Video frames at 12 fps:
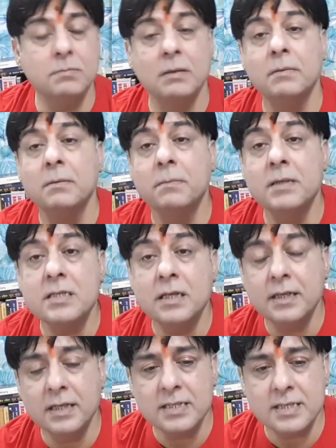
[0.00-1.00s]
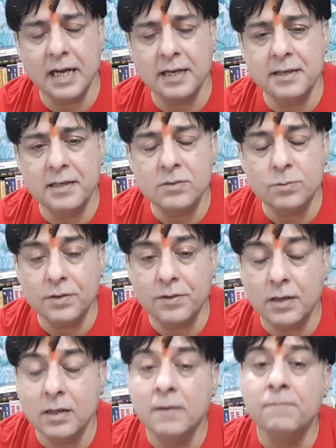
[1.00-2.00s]
maybe misunderstandings with
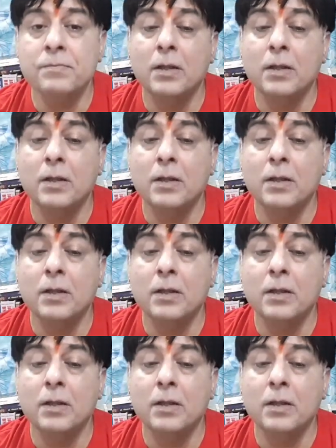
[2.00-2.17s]
her,